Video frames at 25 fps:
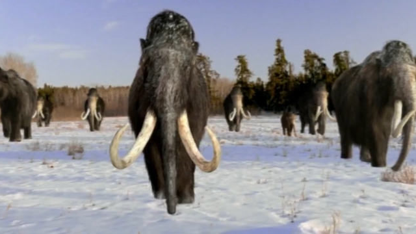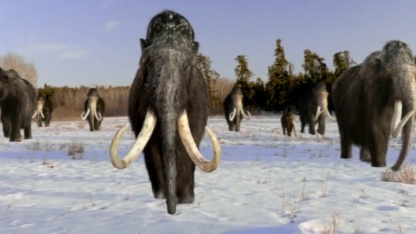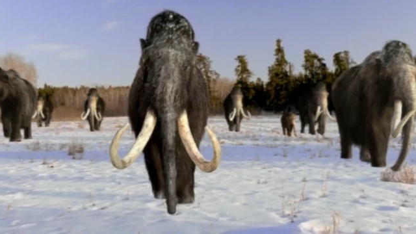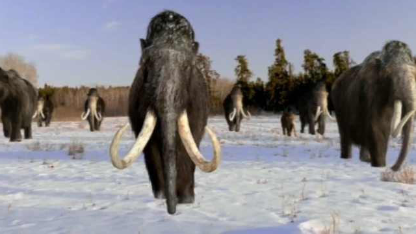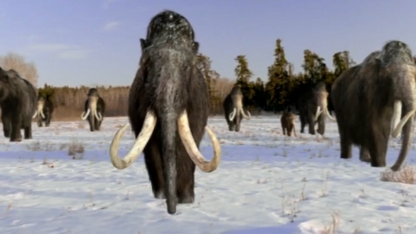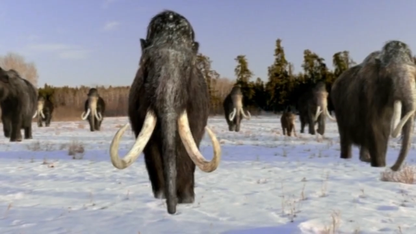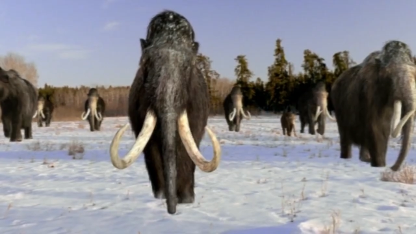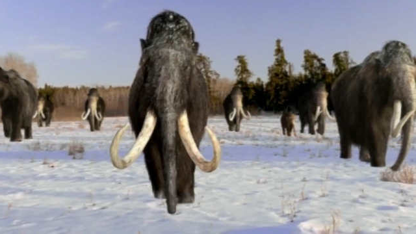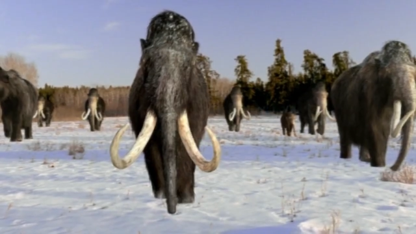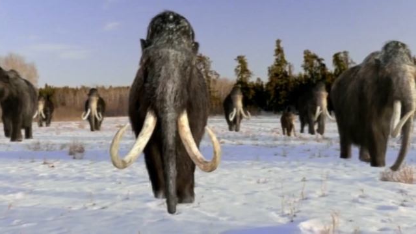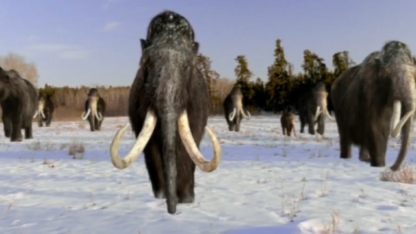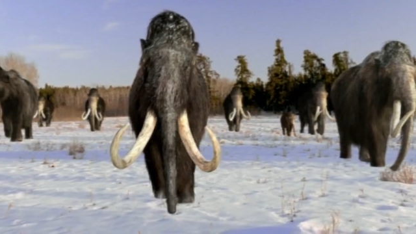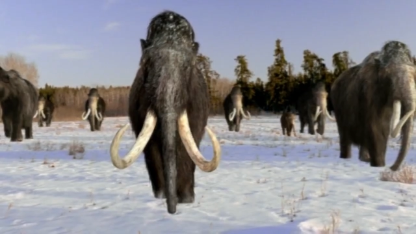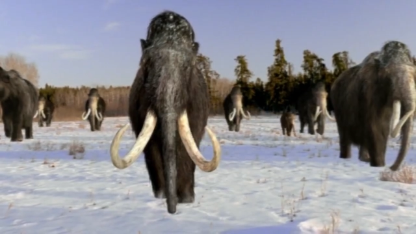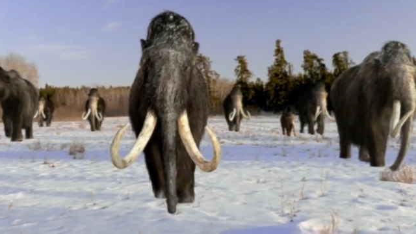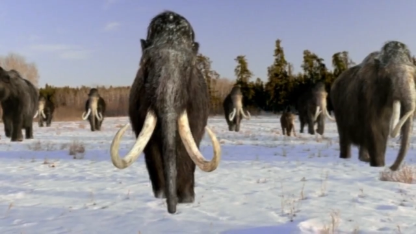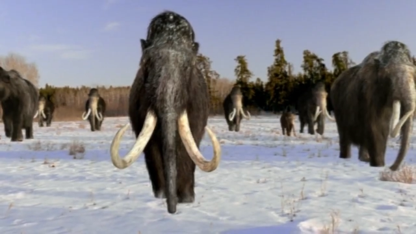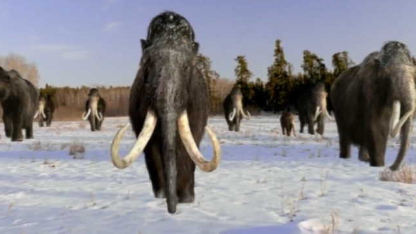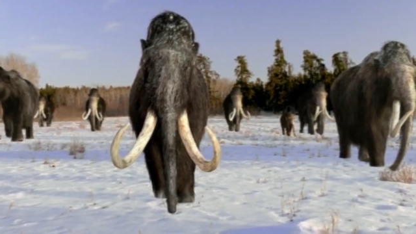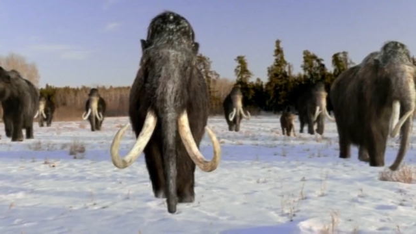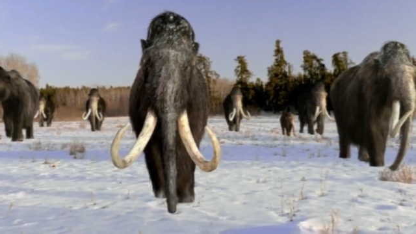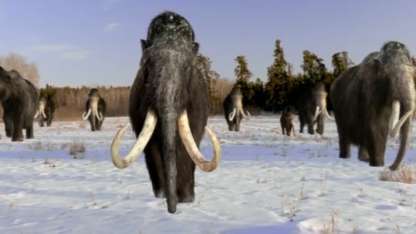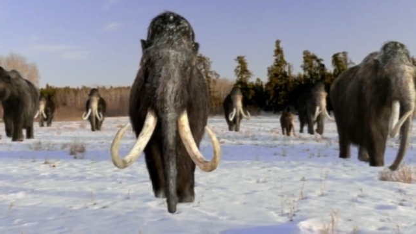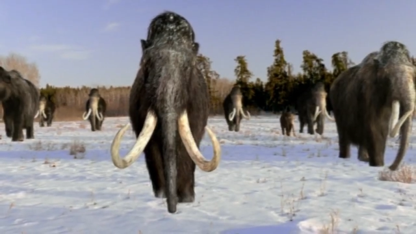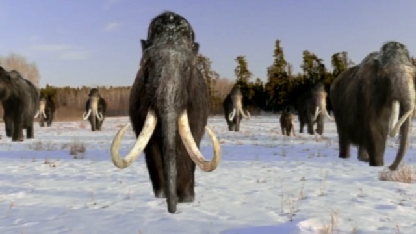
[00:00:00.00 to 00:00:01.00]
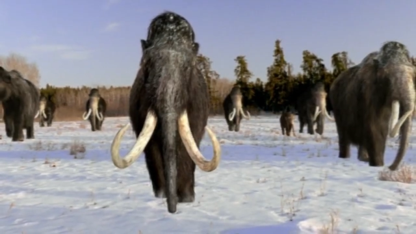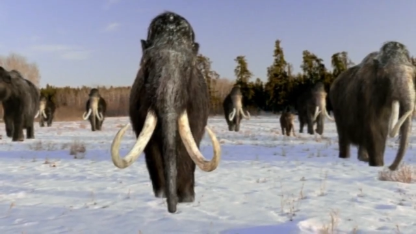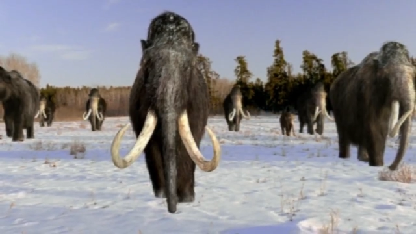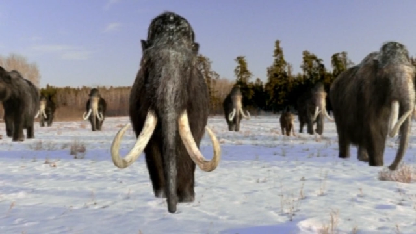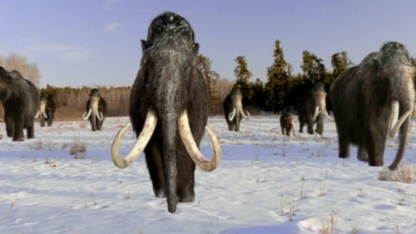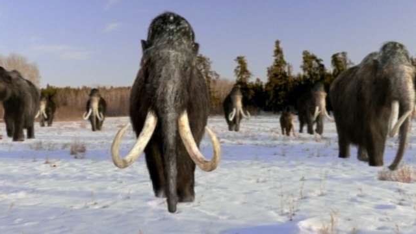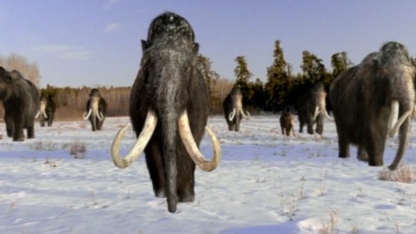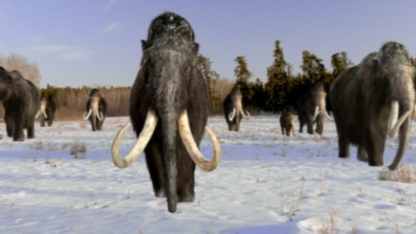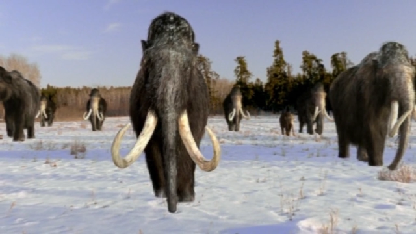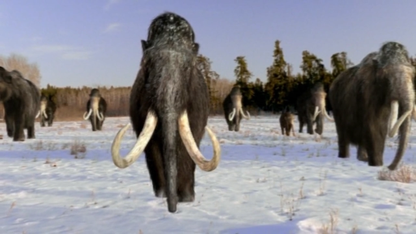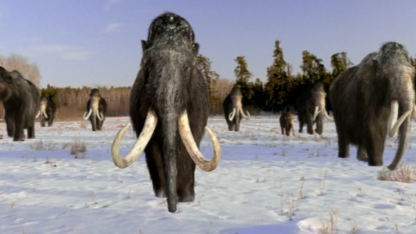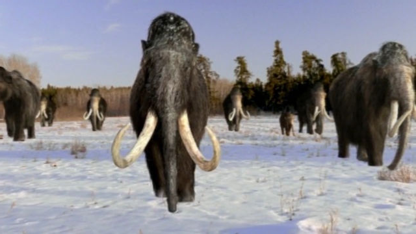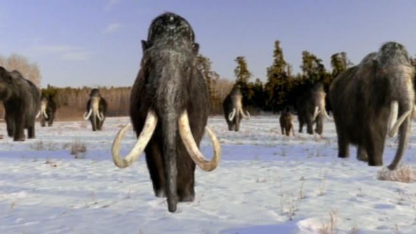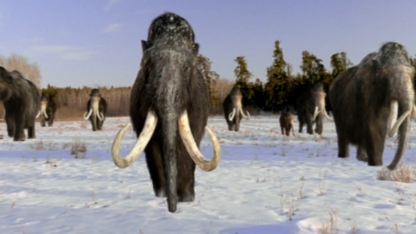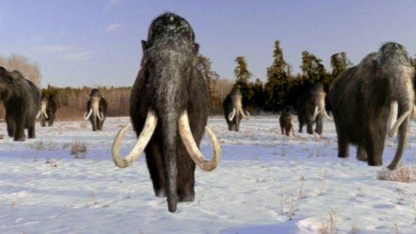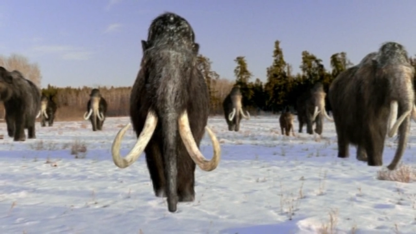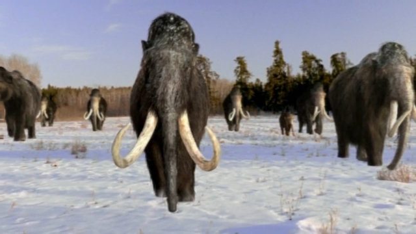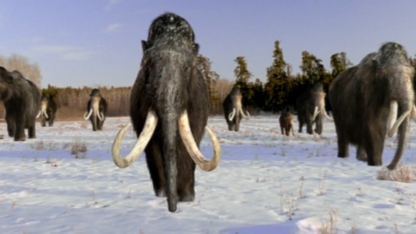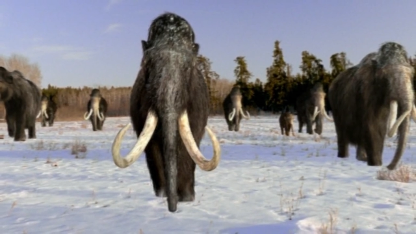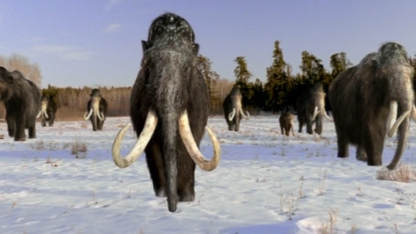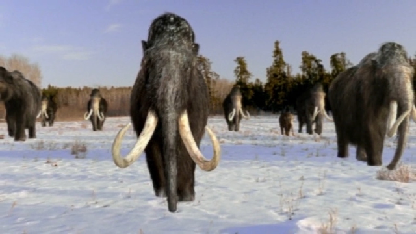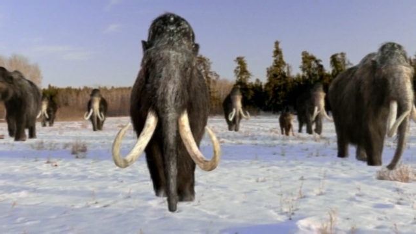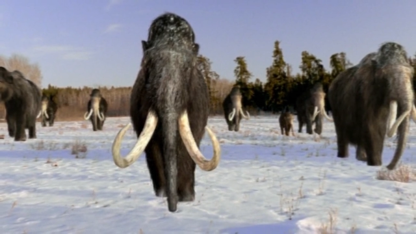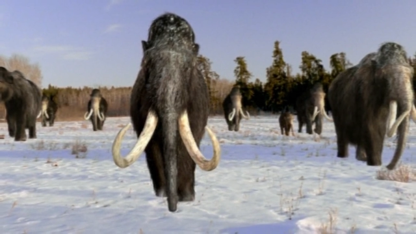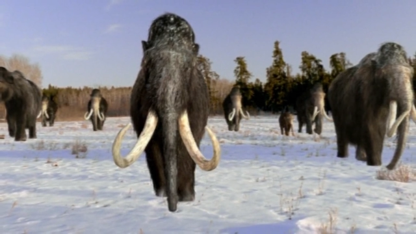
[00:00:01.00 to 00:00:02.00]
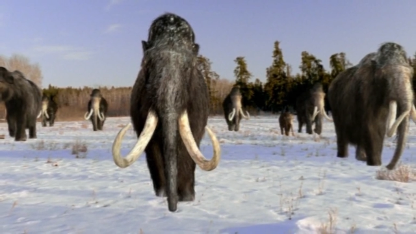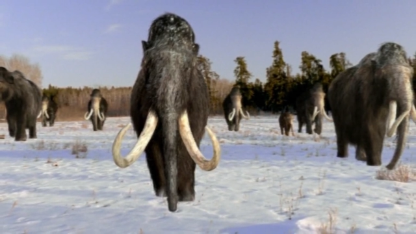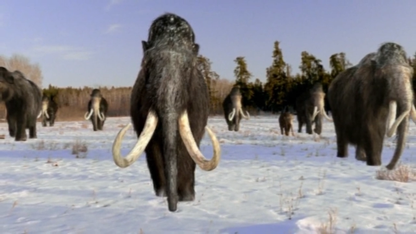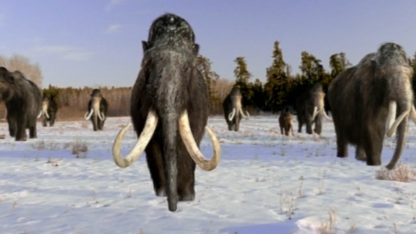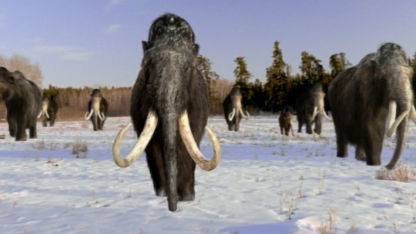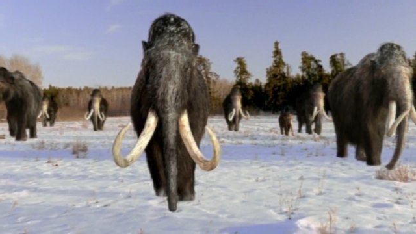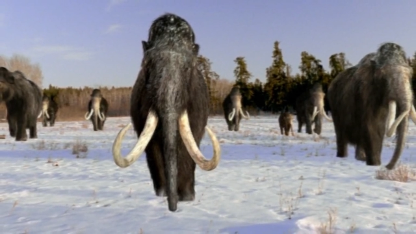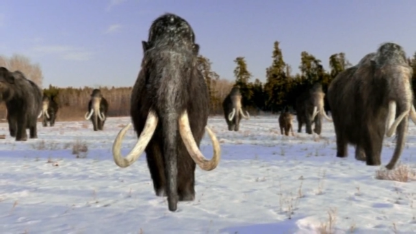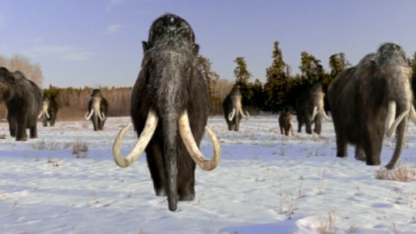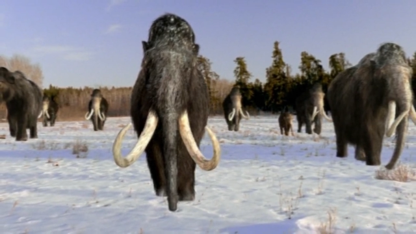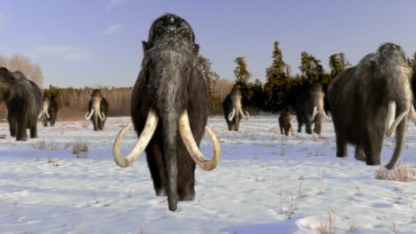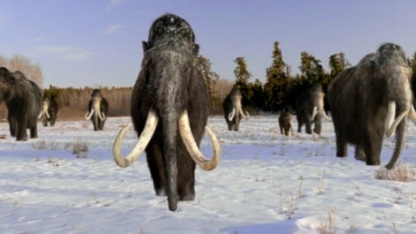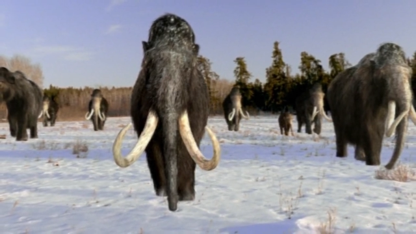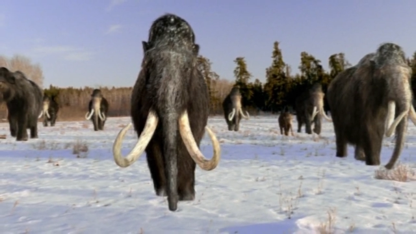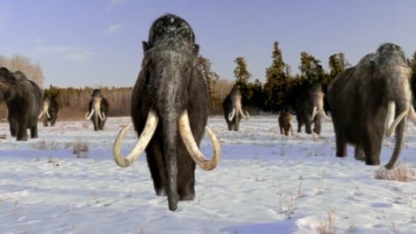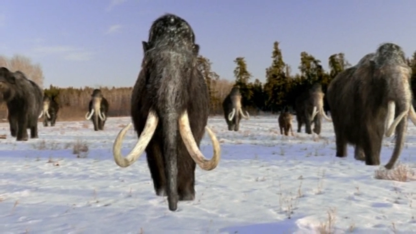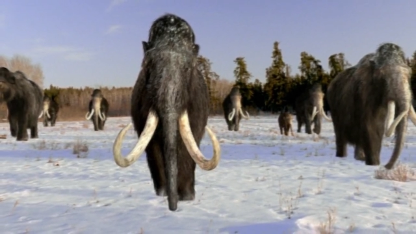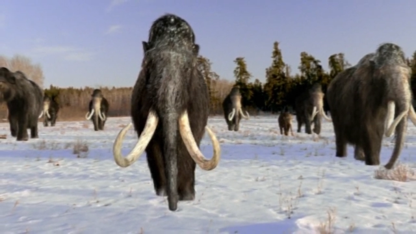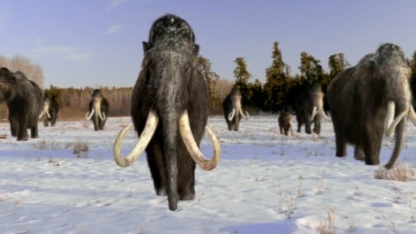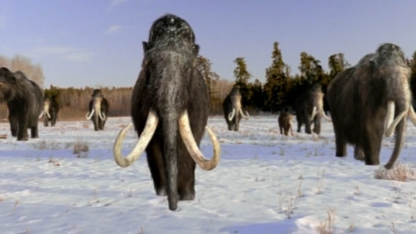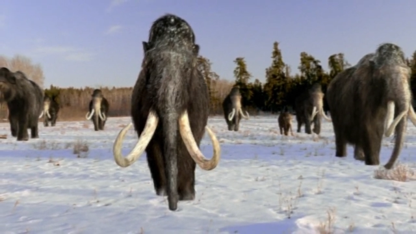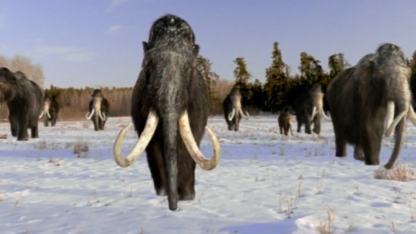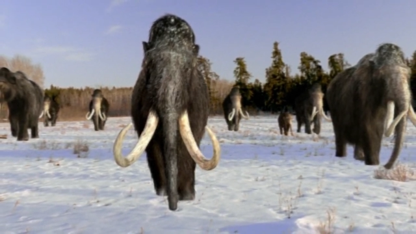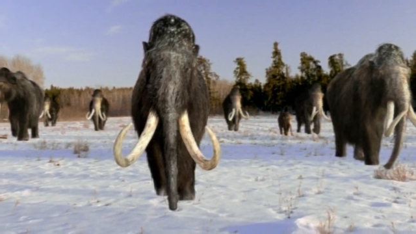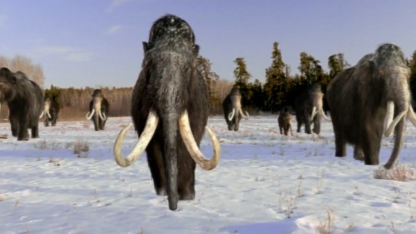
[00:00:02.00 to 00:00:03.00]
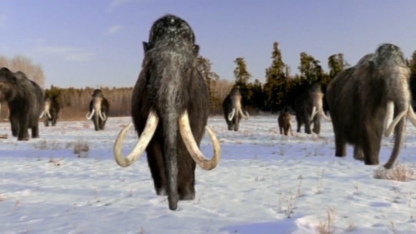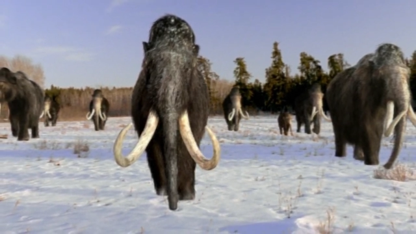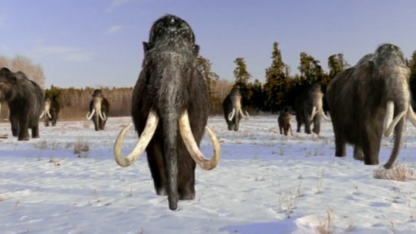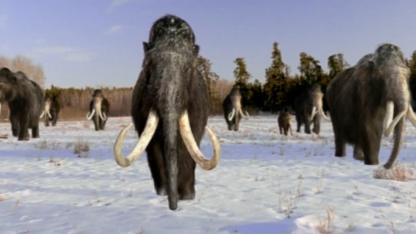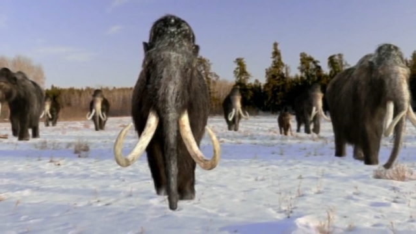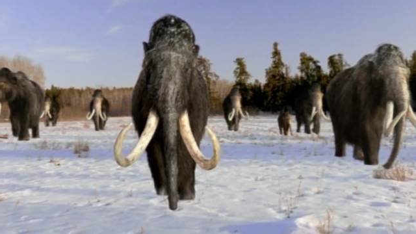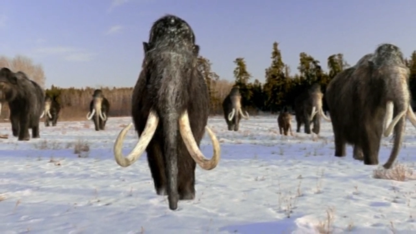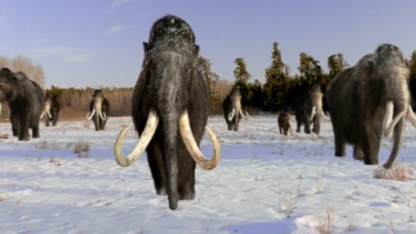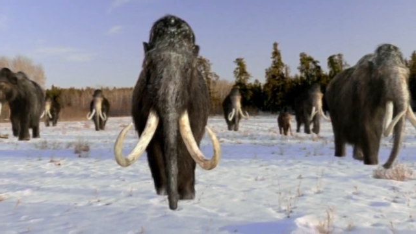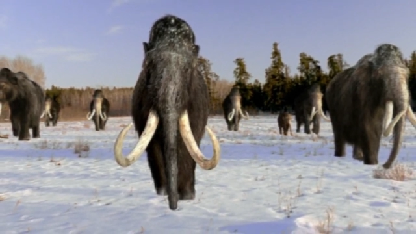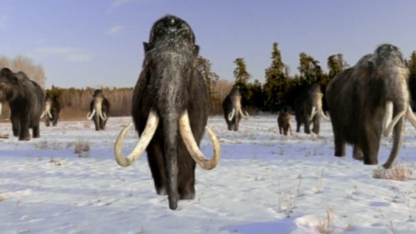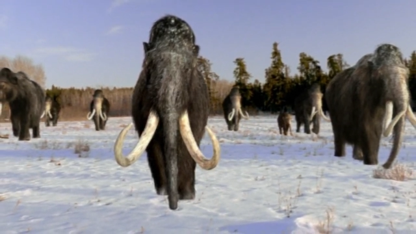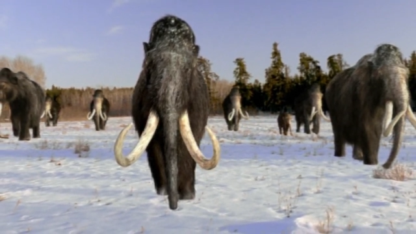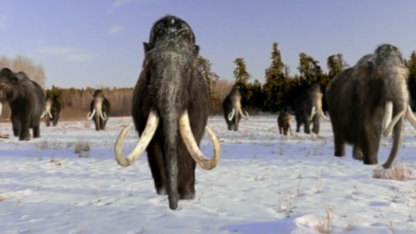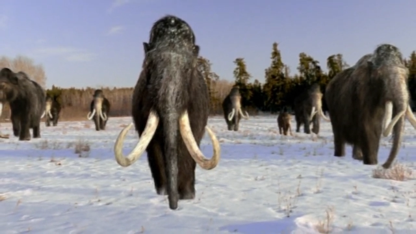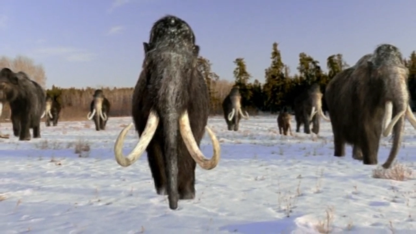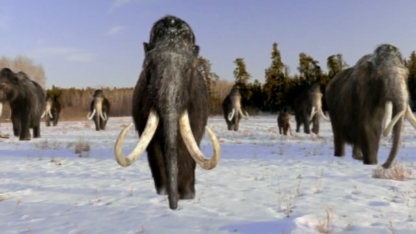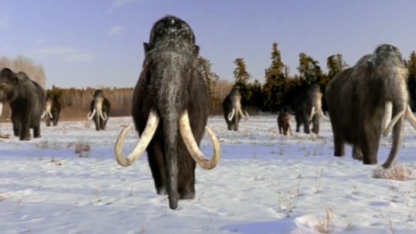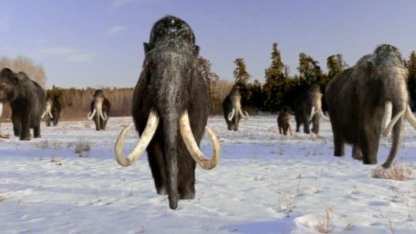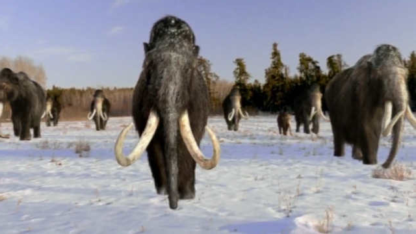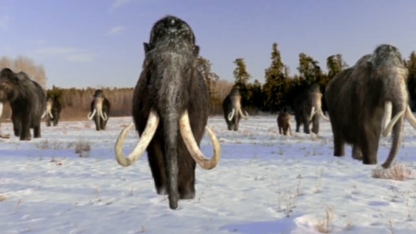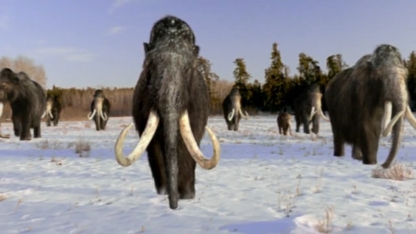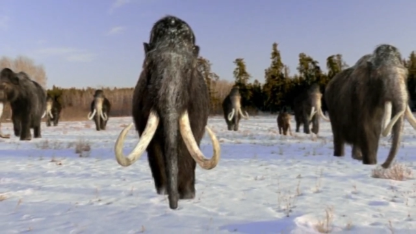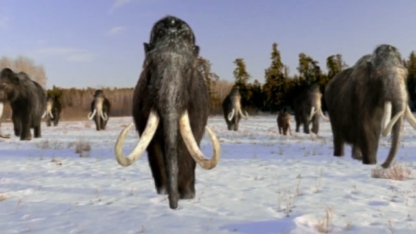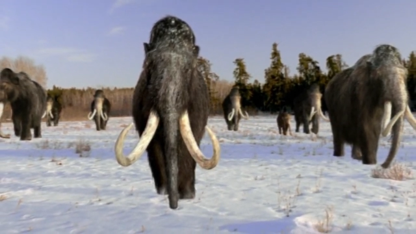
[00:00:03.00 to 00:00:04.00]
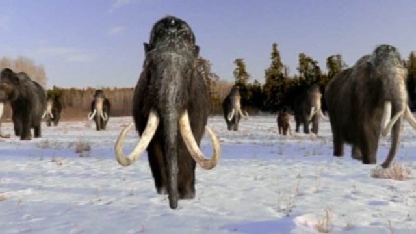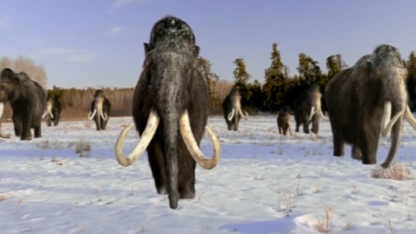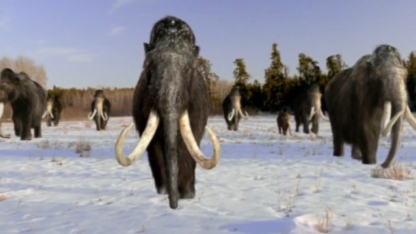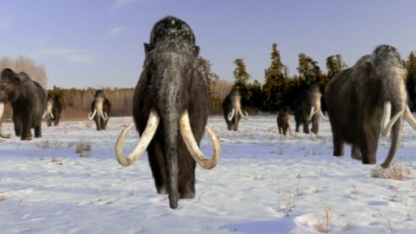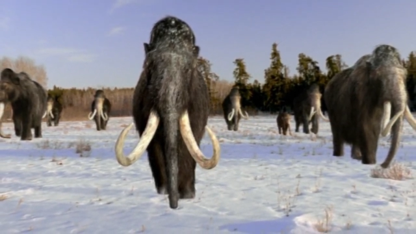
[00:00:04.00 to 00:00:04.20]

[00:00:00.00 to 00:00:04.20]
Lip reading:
(no speaker visible)